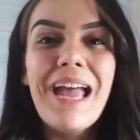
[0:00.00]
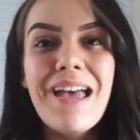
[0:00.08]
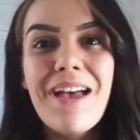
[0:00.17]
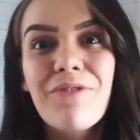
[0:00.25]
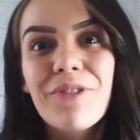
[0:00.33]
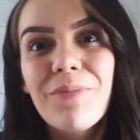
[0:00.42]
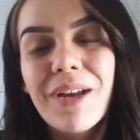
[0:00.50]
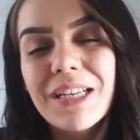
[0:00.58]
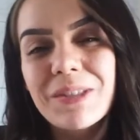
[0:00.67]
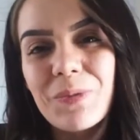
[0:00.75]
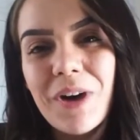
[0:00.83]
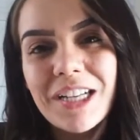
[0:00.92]

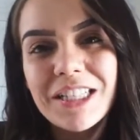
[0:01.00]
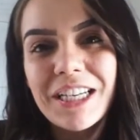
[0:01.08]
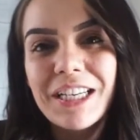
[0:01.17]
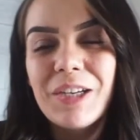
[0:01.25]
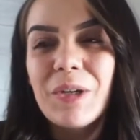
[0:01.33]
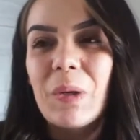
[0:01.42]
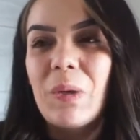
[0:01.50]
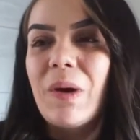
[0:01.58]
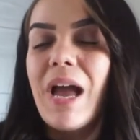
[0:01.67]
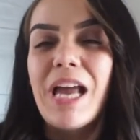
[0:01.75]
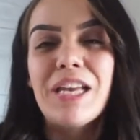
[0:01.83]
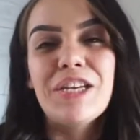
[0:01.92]
everybody's watching you,
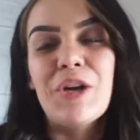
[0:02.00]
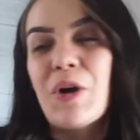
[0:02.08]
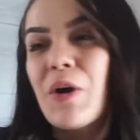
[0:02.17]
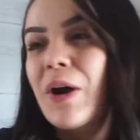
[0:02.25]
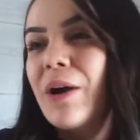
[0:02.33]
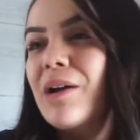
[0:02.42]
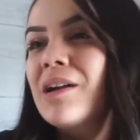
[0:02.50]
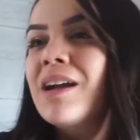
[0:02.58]
and your